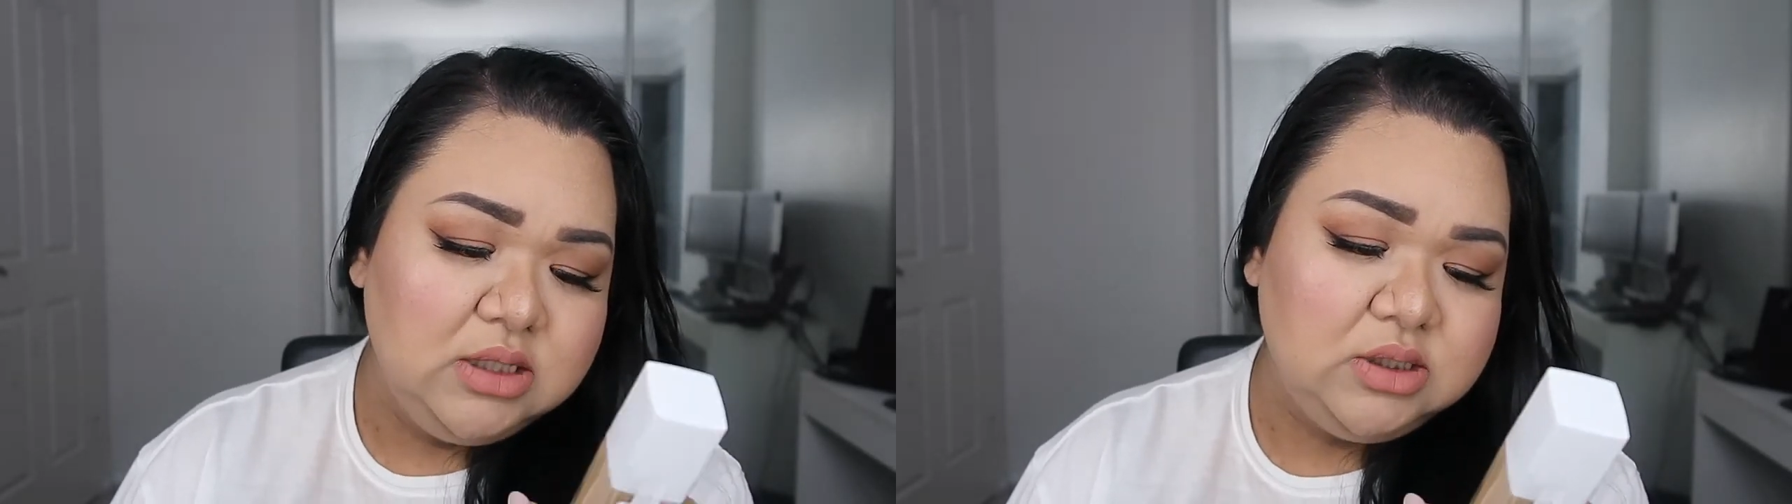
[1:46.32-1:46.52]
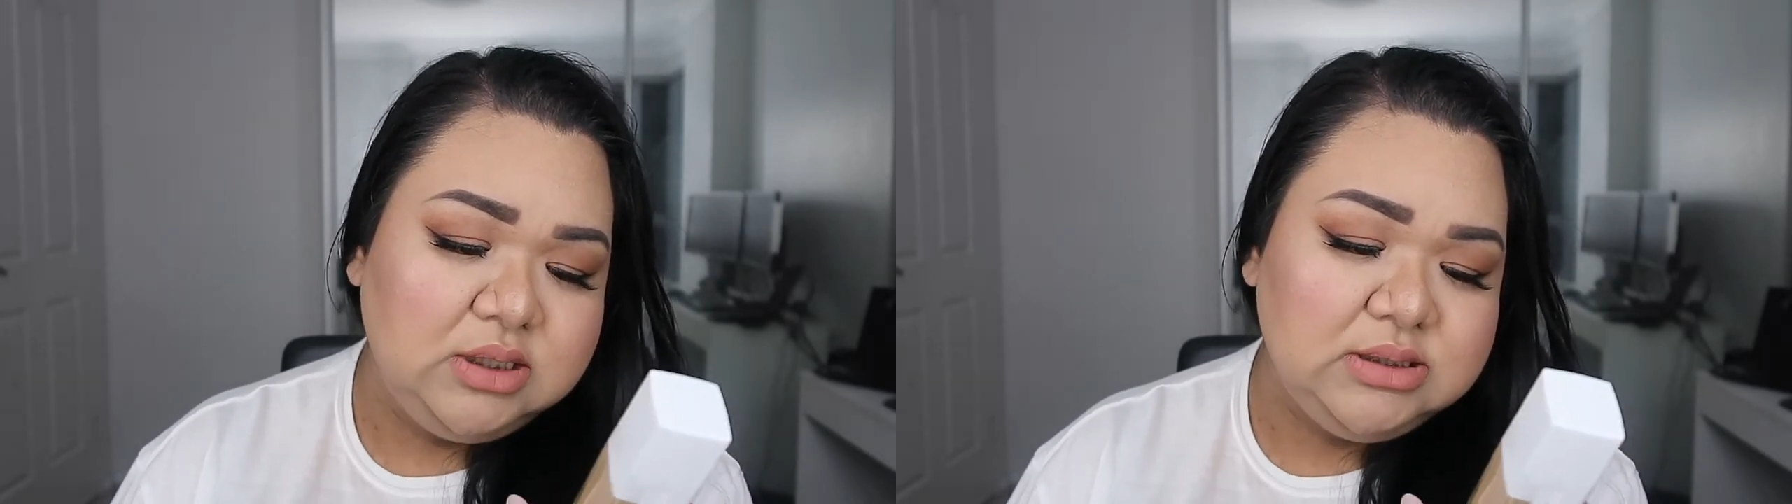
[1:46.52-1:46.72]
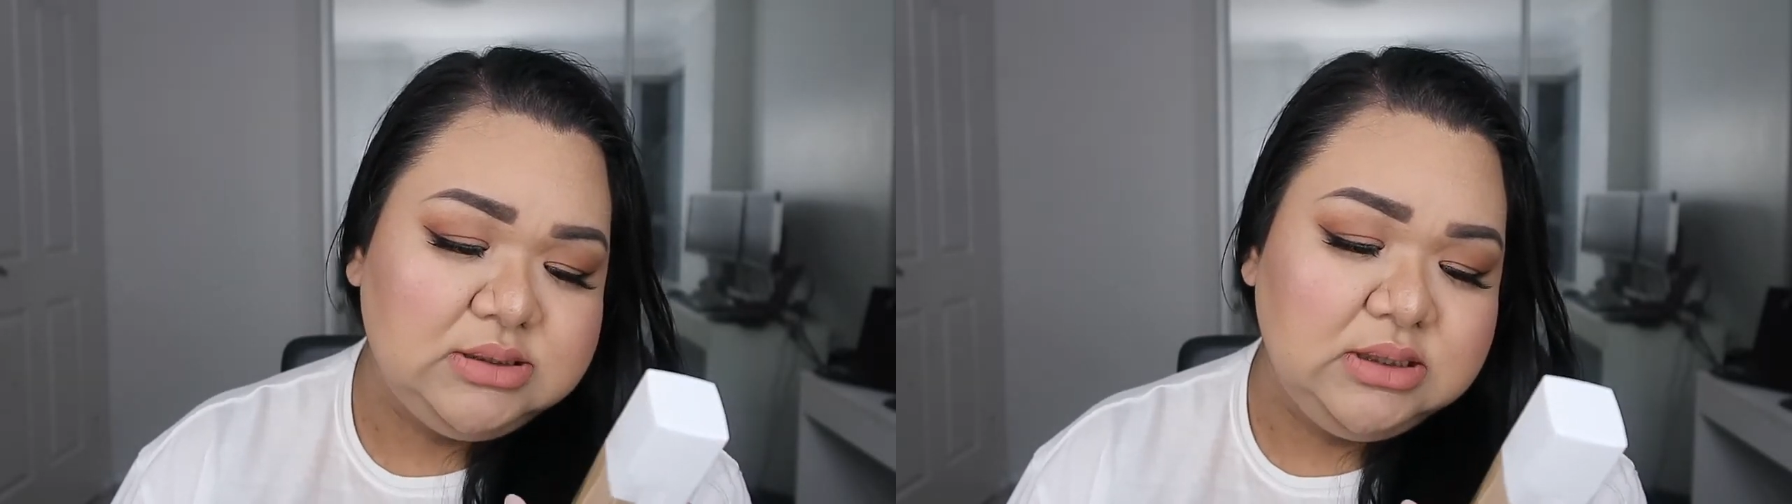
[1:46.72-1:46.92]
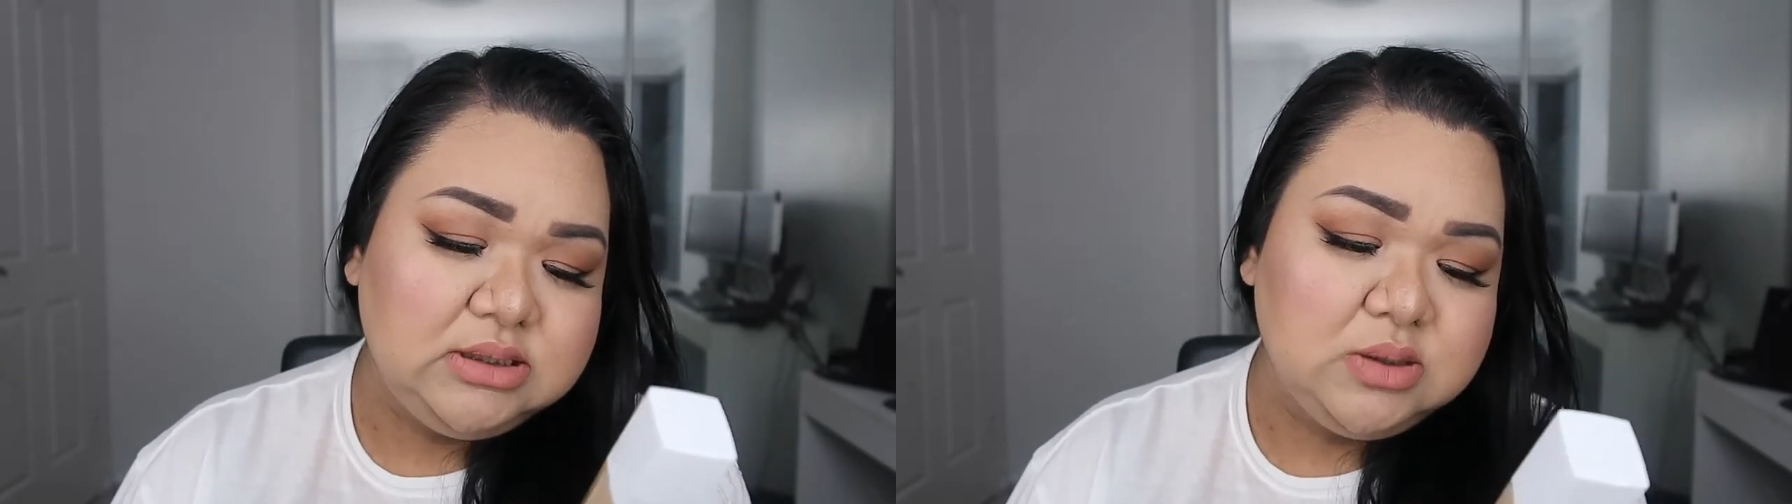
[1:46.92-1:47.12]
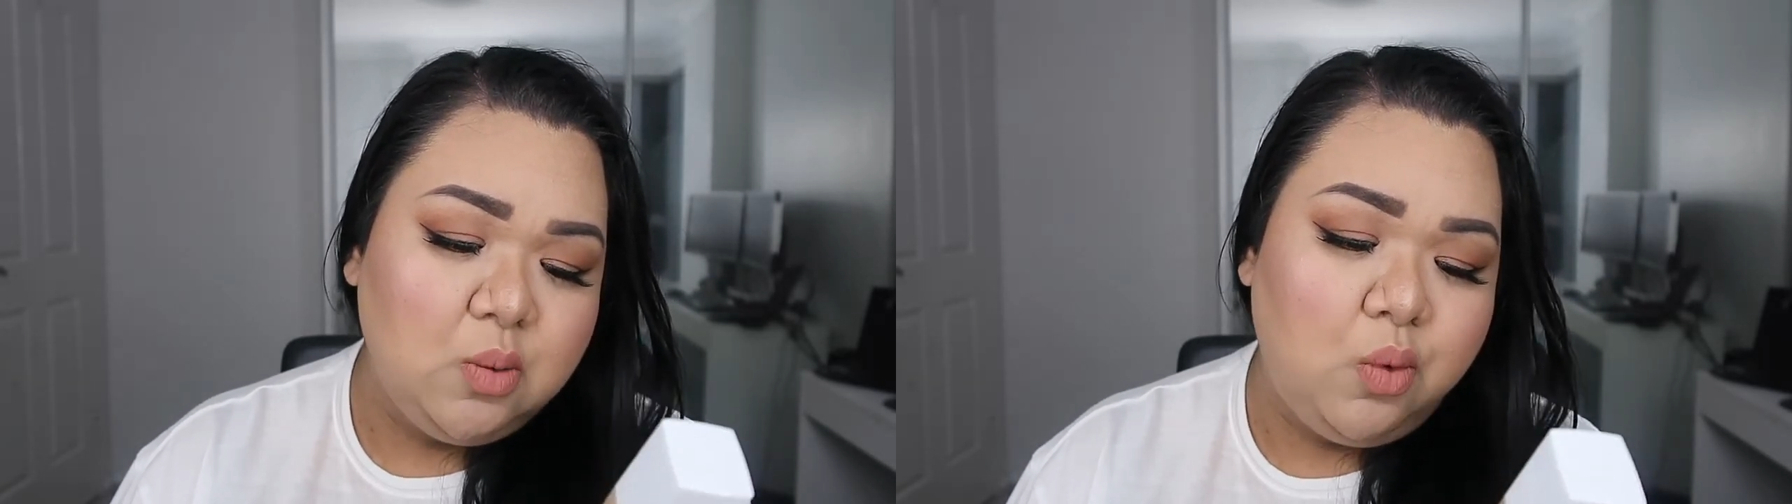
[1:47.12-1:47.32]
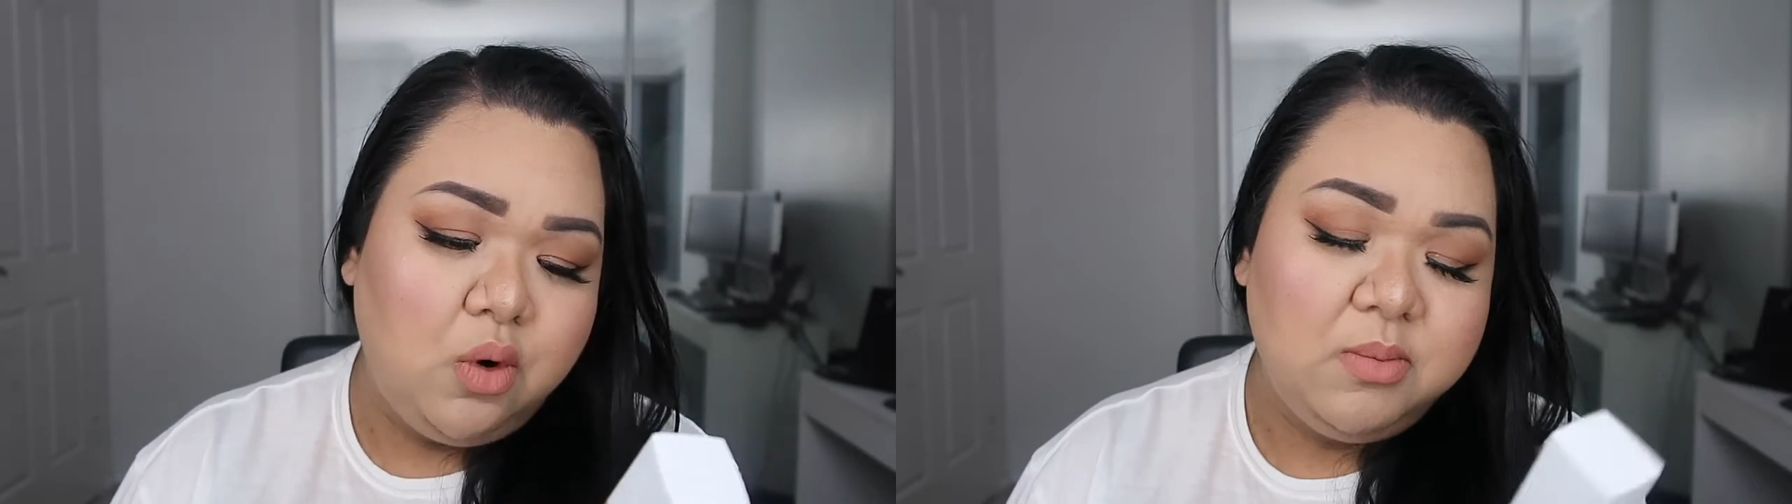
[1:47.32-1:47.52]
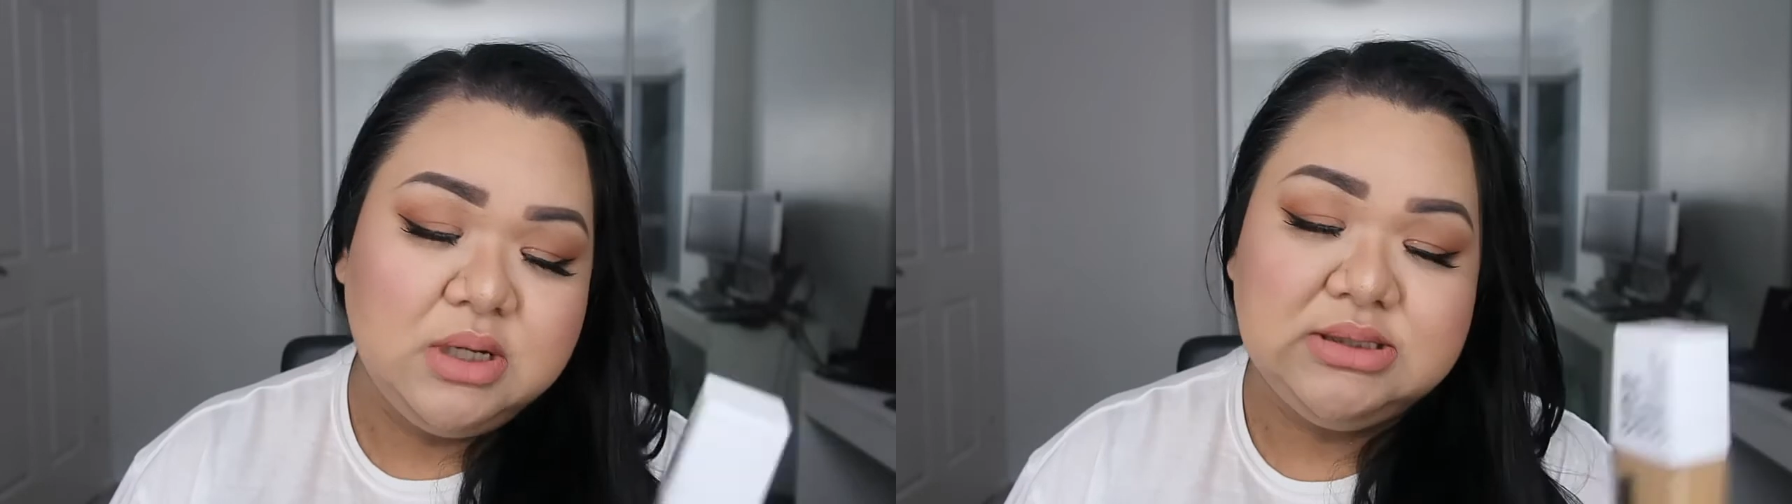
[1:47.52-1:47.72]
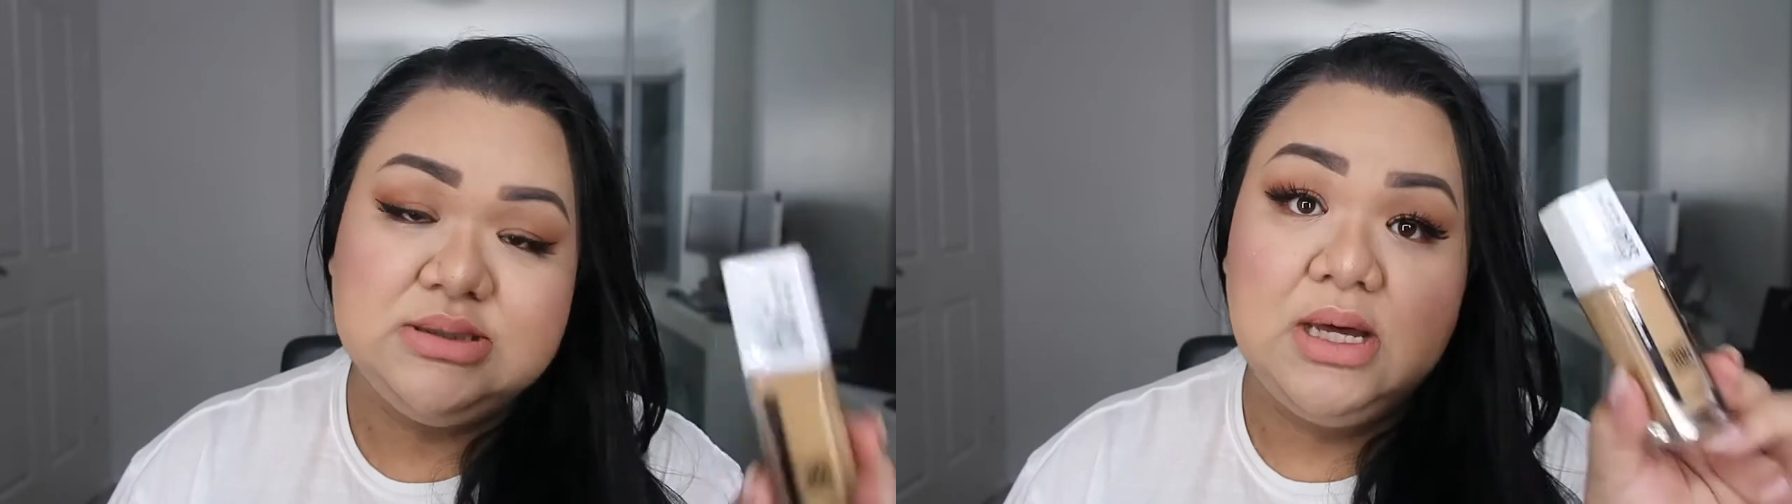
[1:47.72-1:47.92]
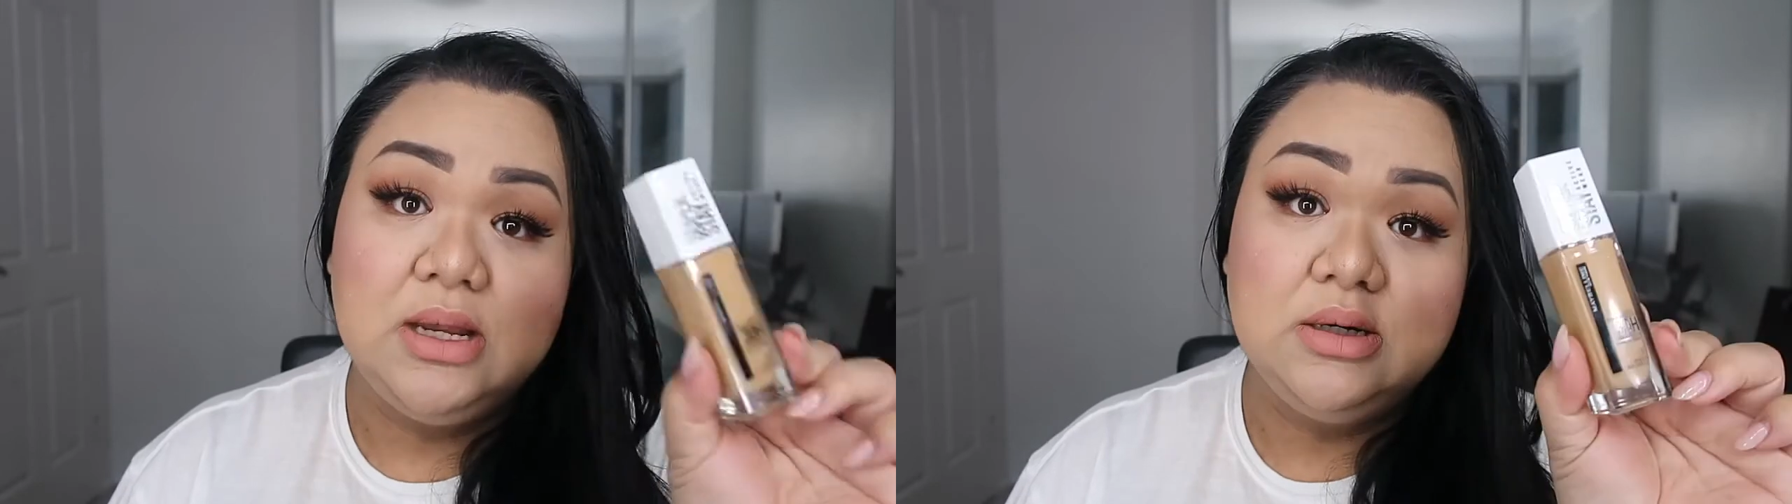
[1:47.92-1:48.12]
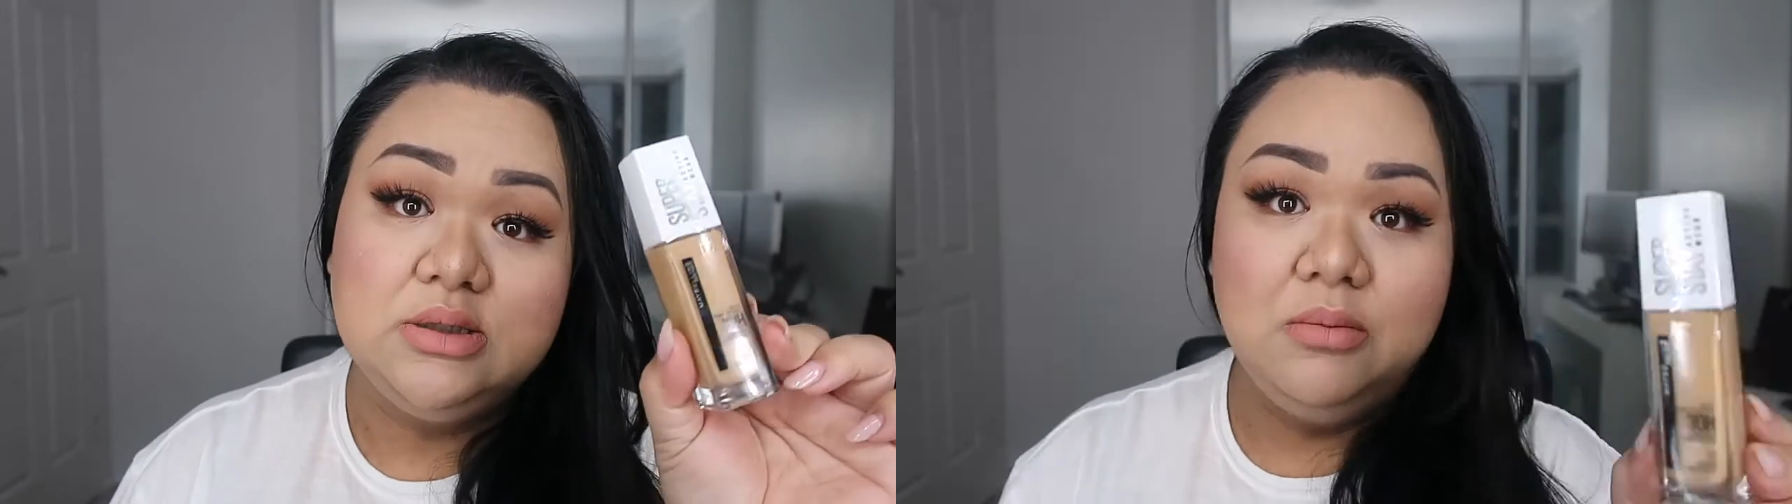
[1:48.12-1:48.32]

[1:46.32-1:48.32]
36 warm sun.